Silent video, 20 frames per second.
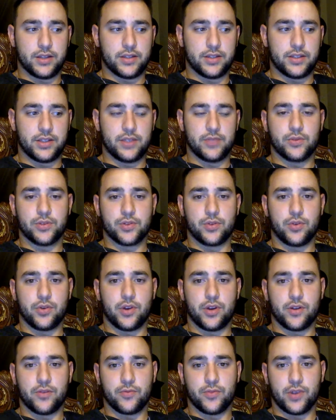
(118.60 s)
see what's
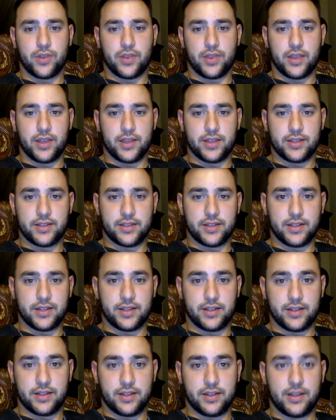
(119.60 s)
going on with this
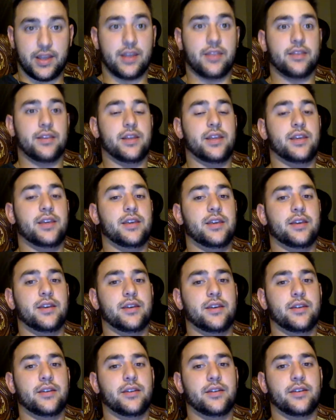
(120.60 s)
deathly
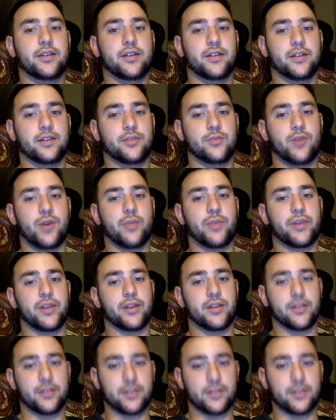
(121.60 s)
weapon,